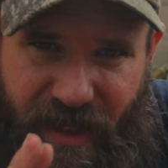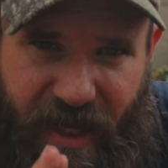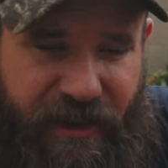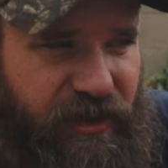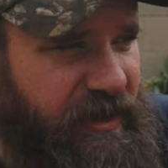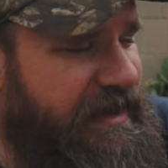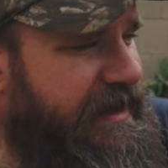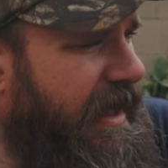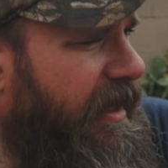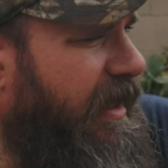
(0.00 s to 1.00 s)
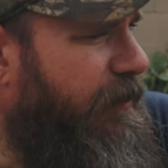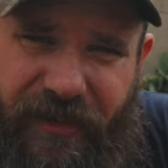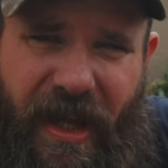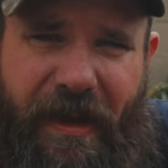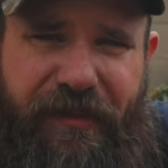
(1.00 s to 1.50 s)
actually set up.
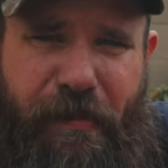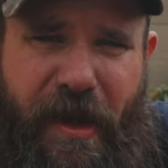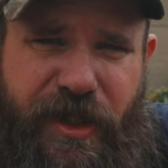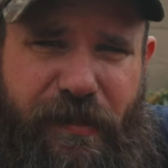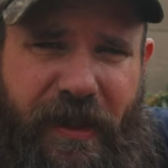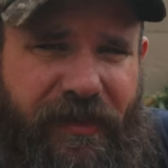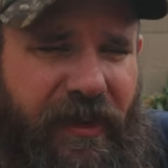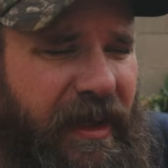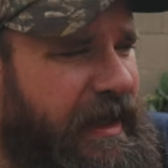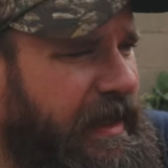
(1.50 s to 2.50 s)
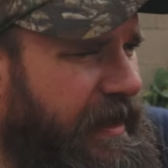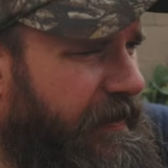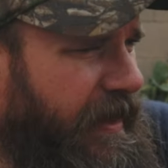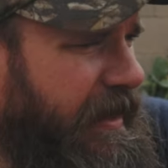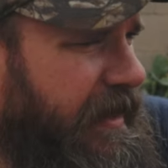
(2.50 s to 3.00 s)
Still have some measurements
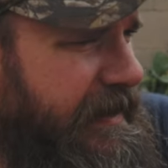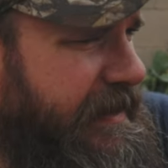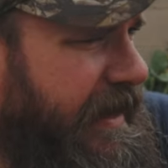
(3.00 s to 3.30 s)
that I need to